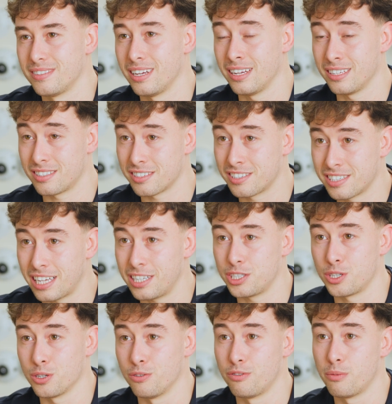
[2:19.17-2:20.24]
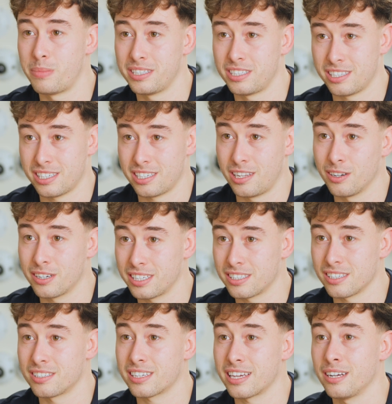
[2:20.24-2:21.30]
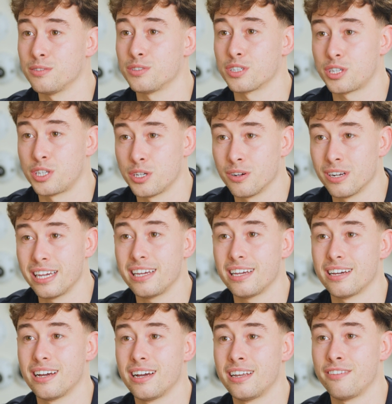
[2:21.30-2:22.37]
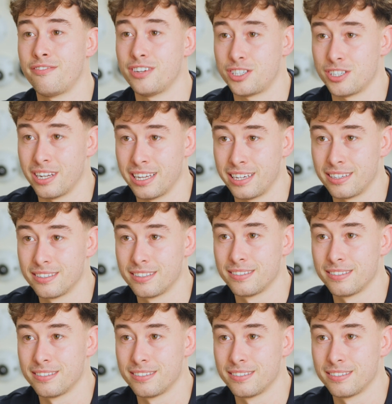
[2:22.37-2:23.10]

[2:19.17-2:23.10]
It's essential for businesses looking to scale securely and efficiently.